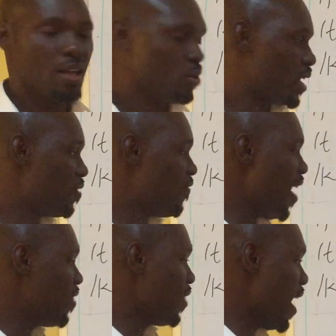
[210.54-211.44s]
We can
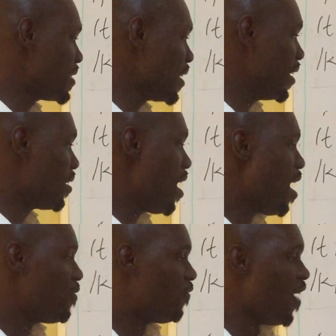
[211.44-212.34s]
find that in
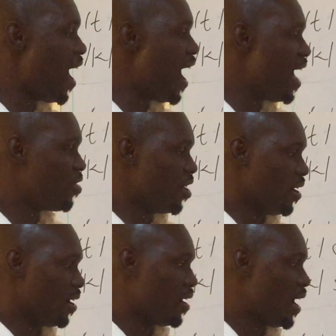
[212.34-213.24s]

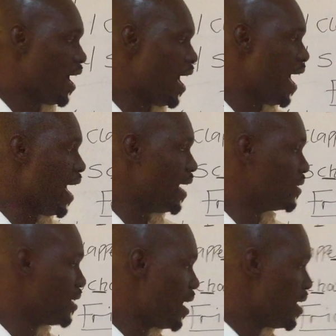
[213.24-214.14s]
father
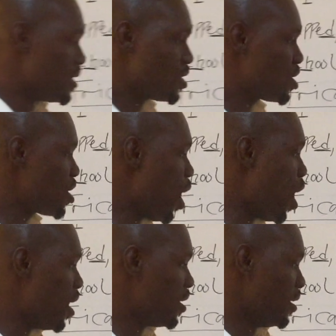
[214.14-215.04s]
and
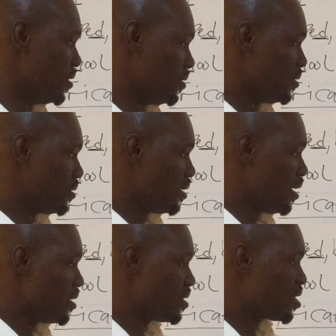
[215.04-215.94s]
southern,
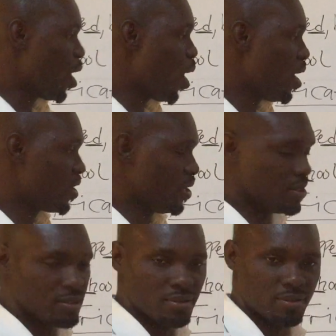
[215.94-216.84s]
southern,